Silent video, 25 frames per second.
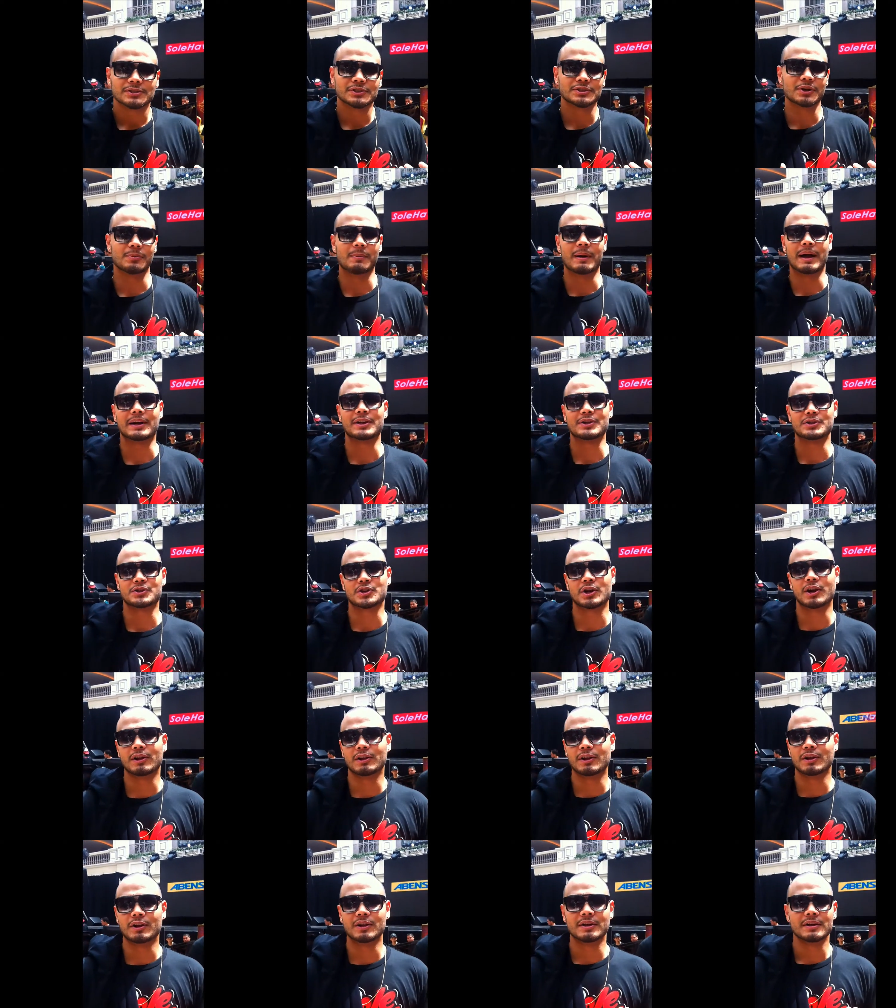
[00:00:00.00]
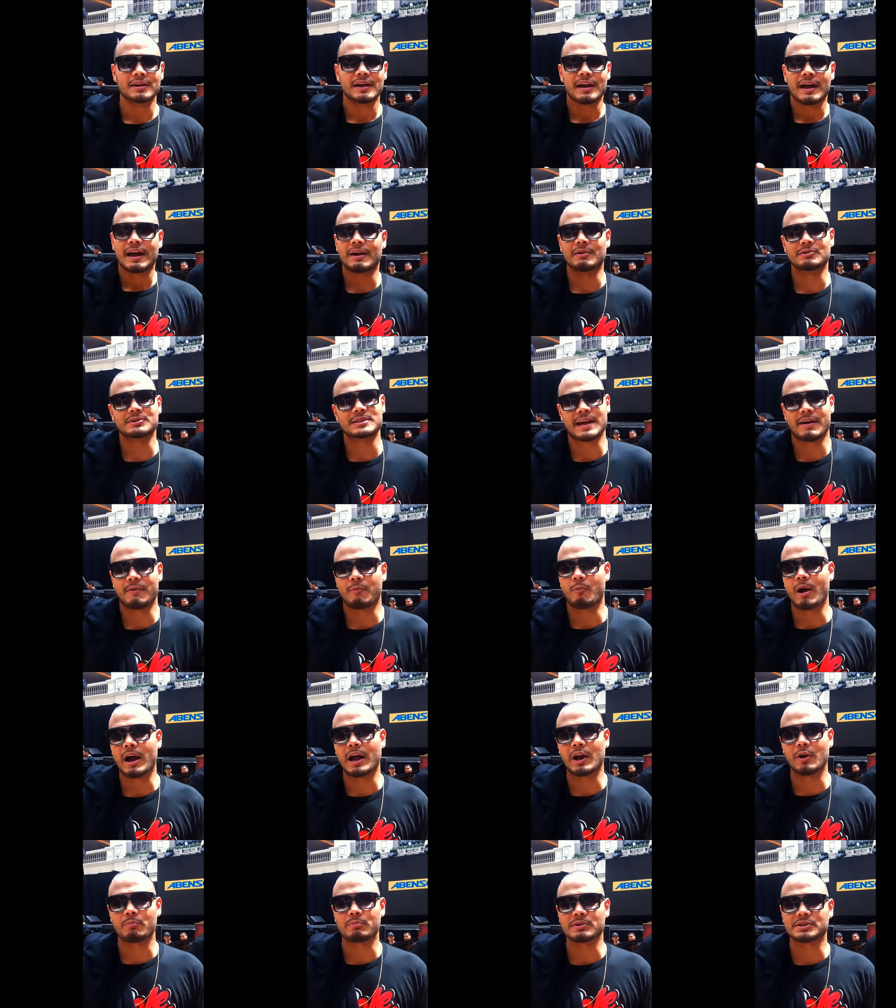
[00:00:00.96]
So my controller, I was having
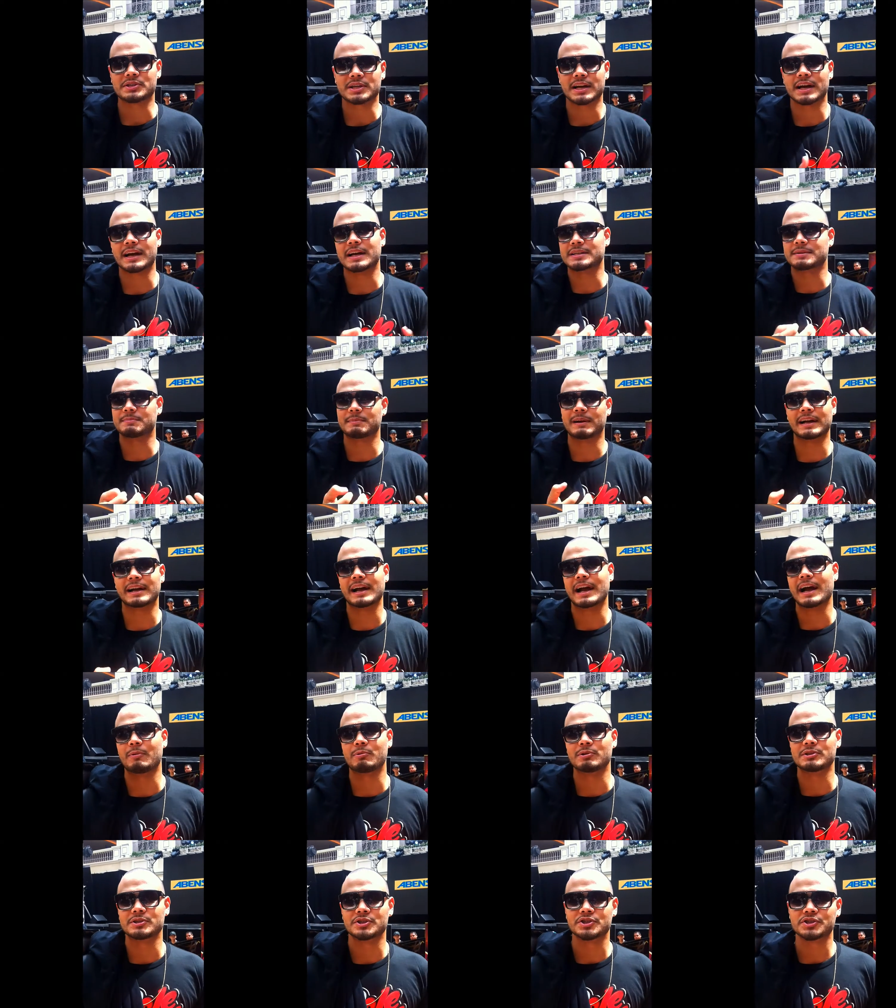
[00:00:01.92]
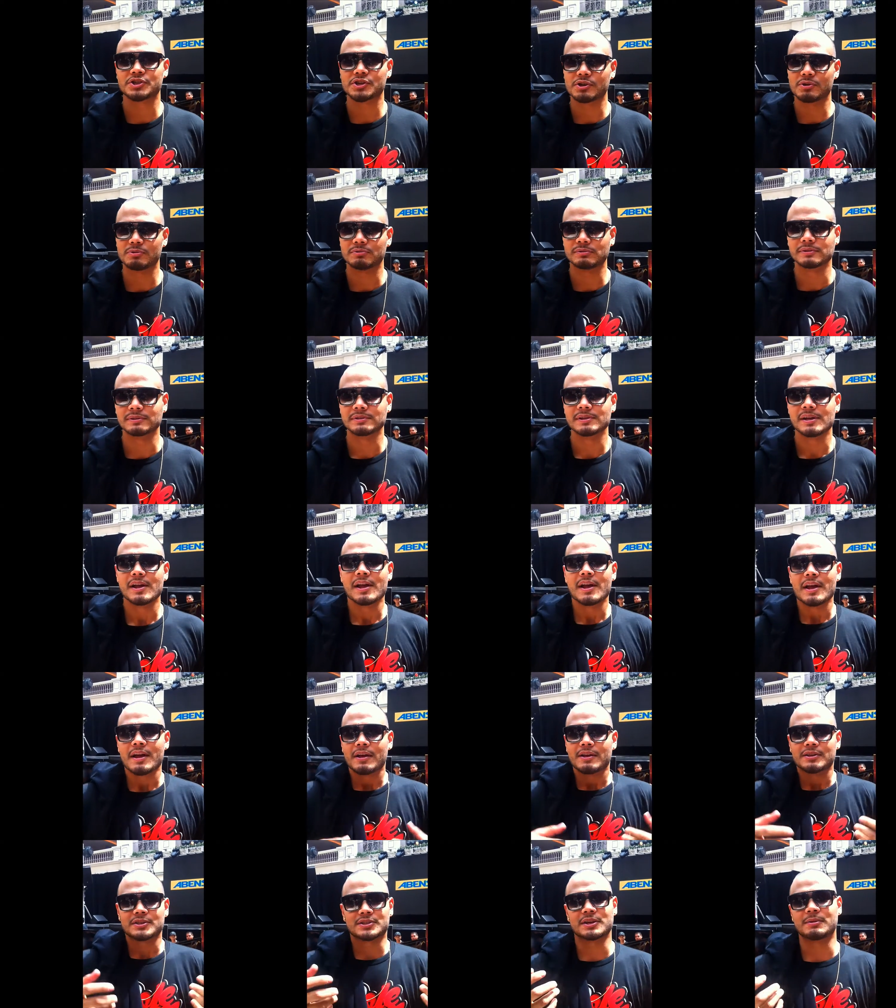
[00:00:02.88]
wide open shots, my guy wasn't
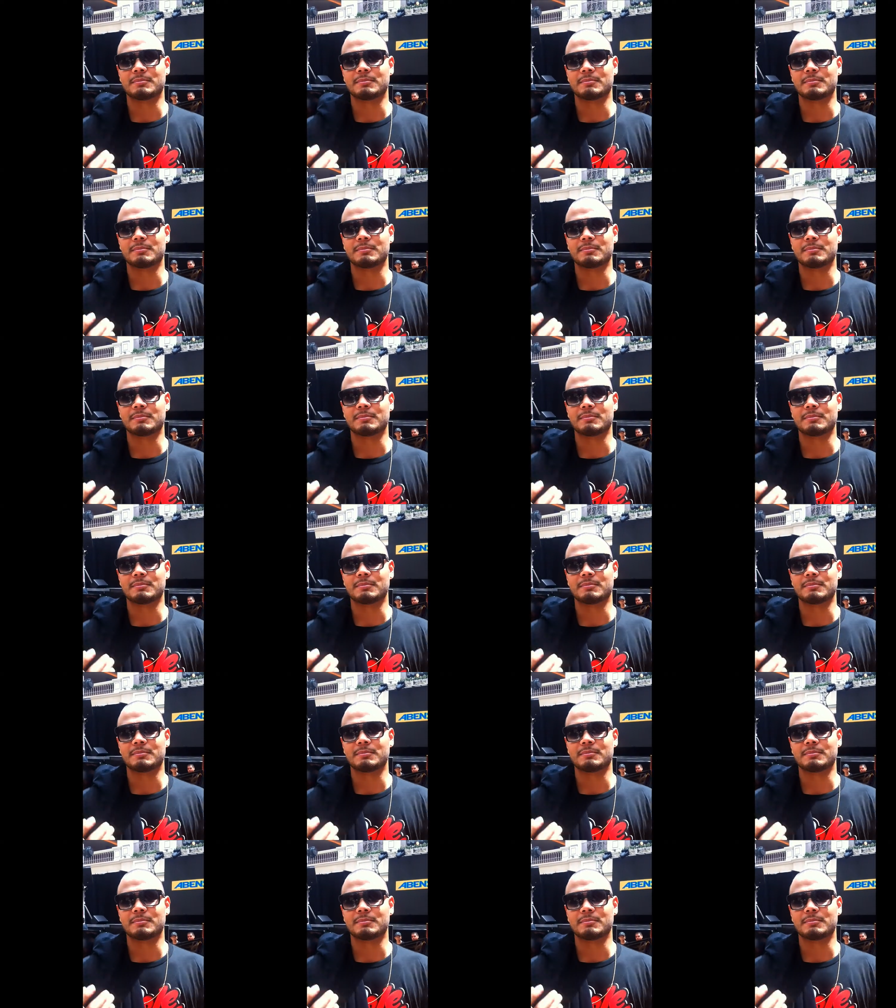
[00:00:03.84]
shooting.